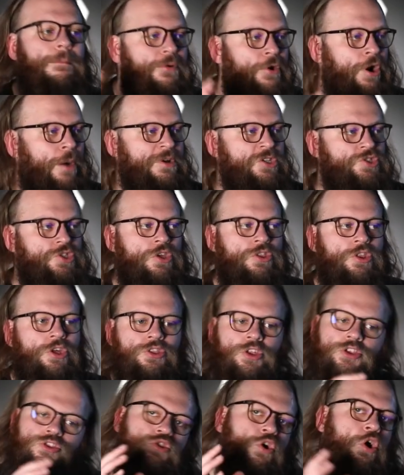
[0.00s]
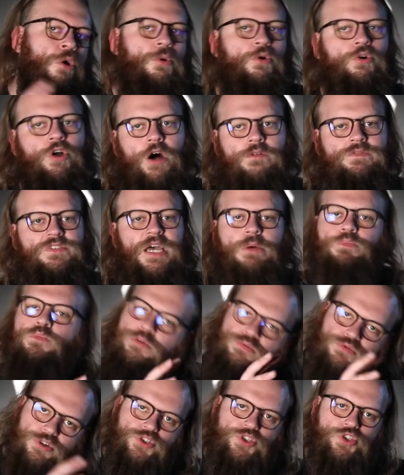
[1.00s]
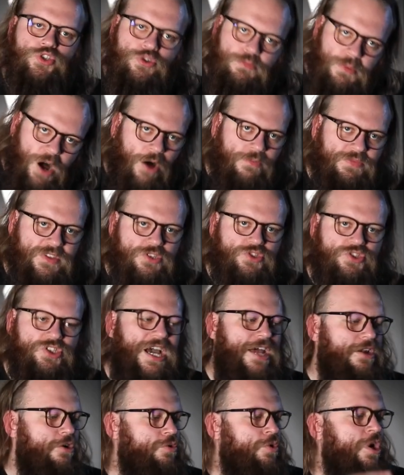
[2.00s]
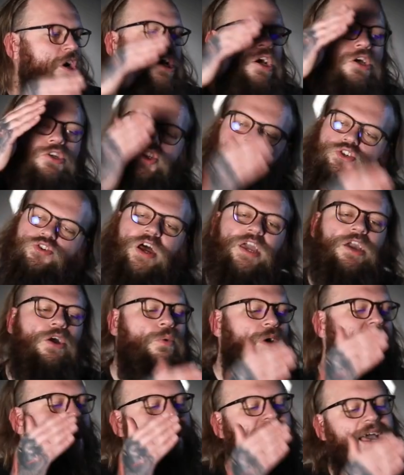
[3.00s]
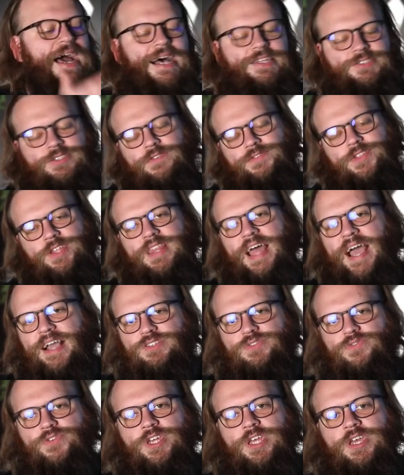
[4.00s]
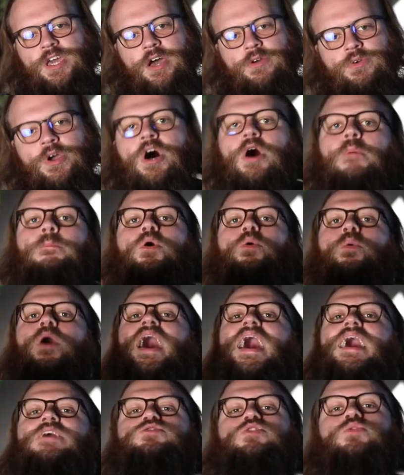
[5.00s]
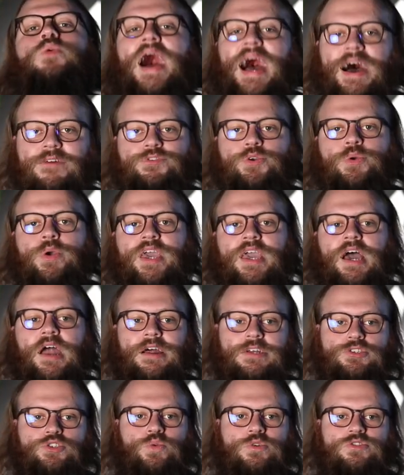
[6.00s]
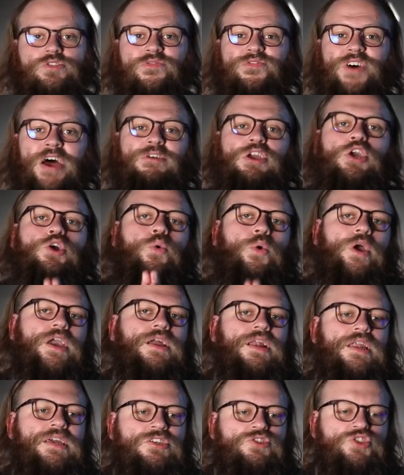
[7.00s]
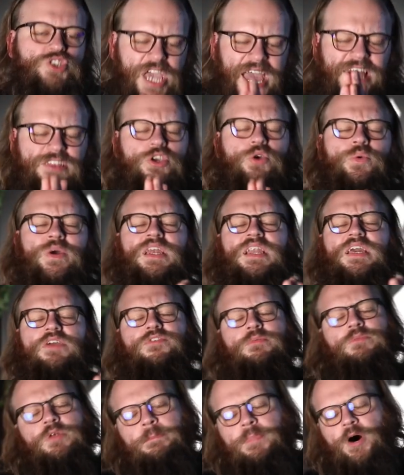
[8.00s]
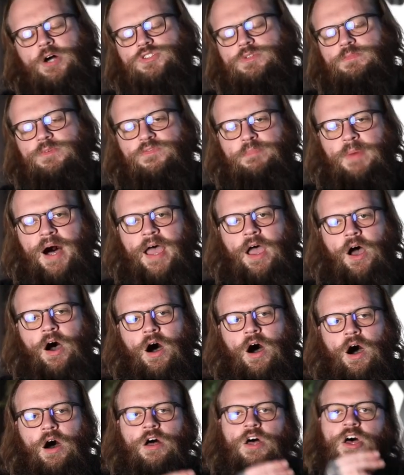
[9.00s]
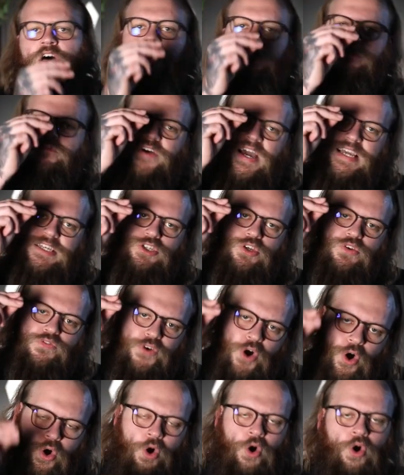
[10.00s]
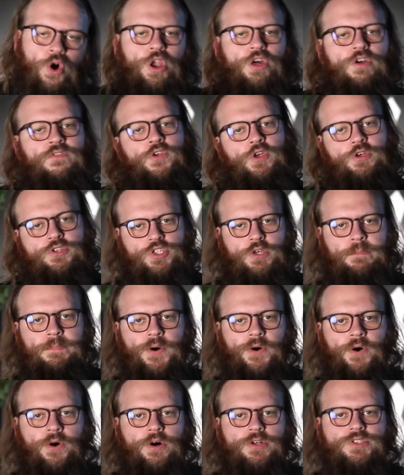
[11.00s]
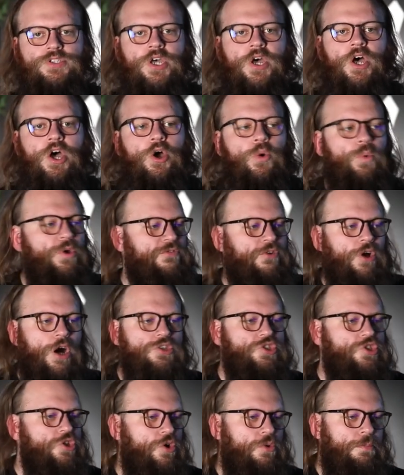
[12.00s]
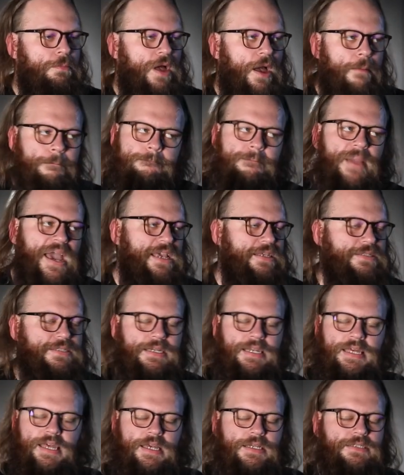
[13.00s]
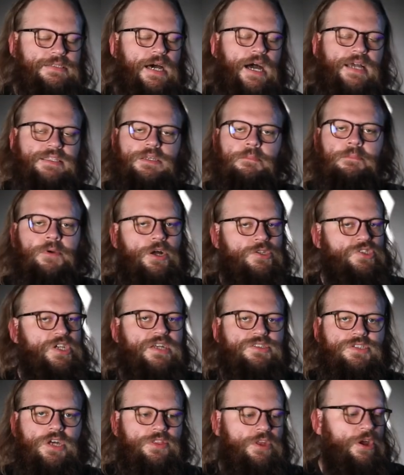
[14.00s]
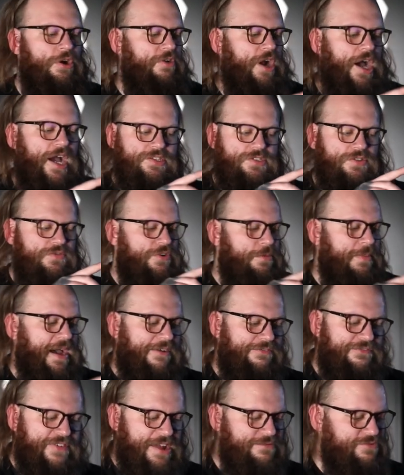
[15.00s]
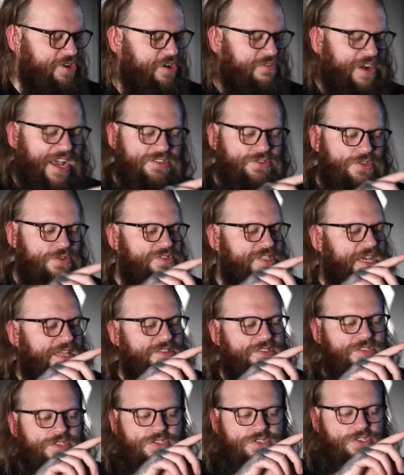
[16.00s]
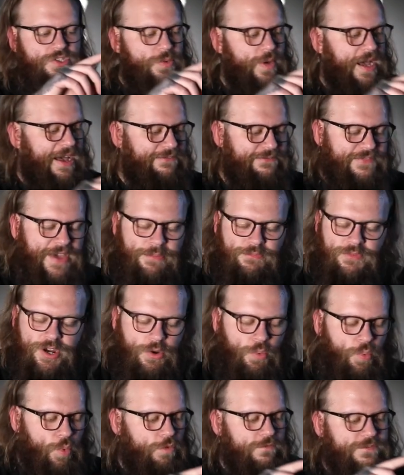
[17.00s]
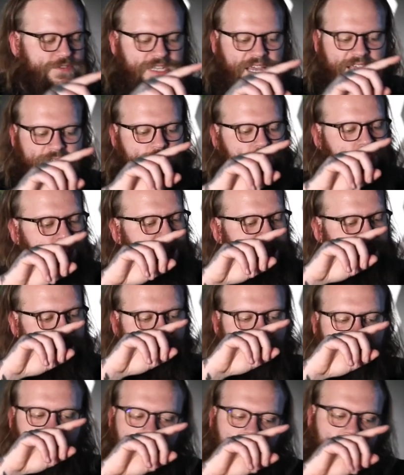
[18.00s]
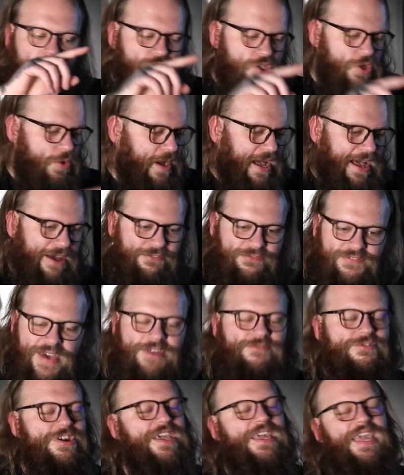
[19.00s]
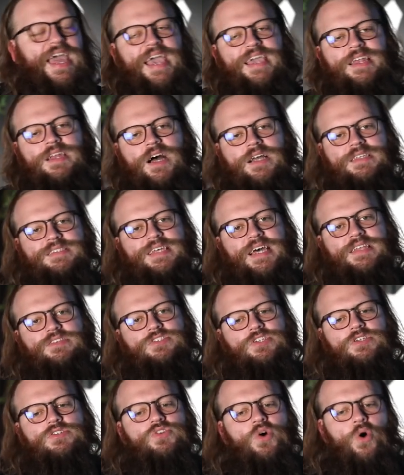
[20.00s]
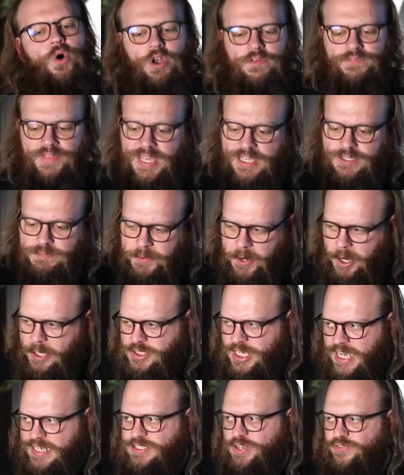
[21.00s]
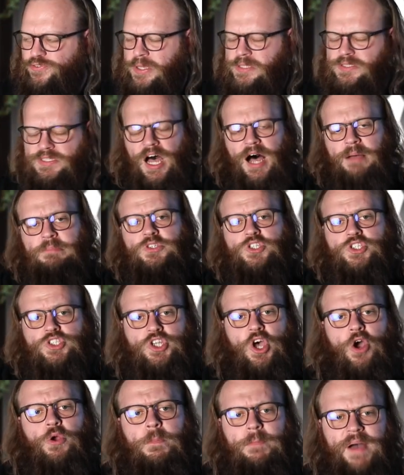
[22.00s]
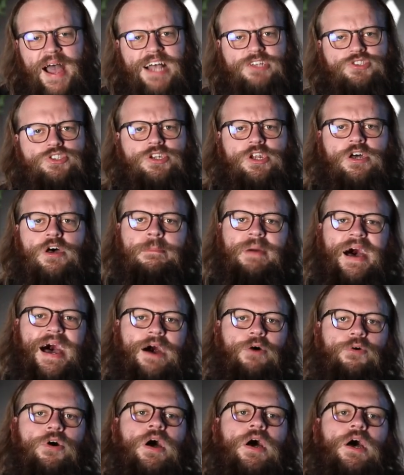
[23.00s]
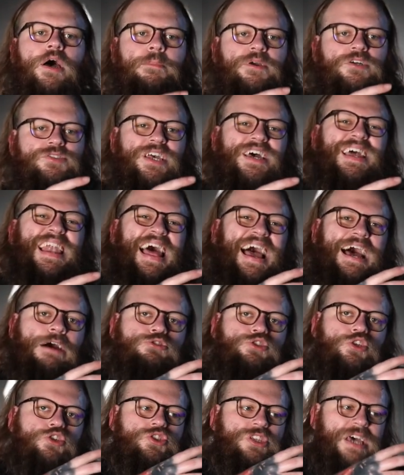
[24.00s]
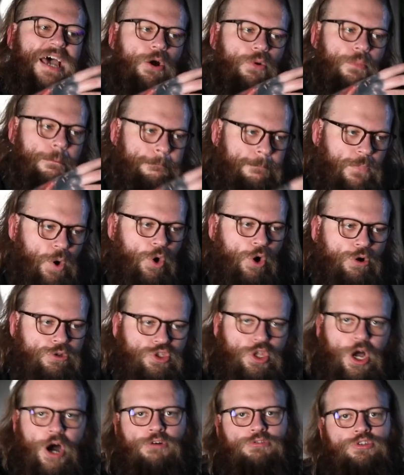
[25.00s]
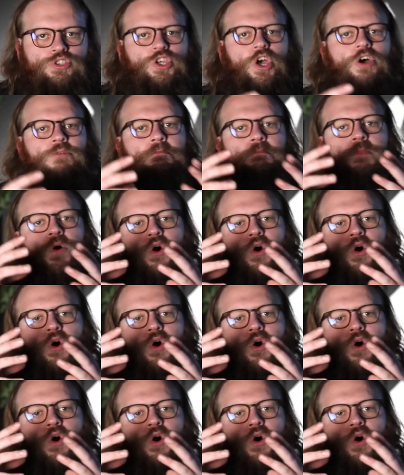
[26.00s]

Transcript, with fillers: I promise you that the normal content will resume on this channel straight away as of the next video. But why I do have you here, I just want to very quickly, genuinely from the bottom of my heart, thank you for all of your support. We've got some amazingly exciting projects on the horizon from our Fenrir Rescue Centres to our Fenrir Wolf Sanctuary to our Fenrir Canine Centres. All of these projects are things that I'm so passionate about because it allows us to help more dogs and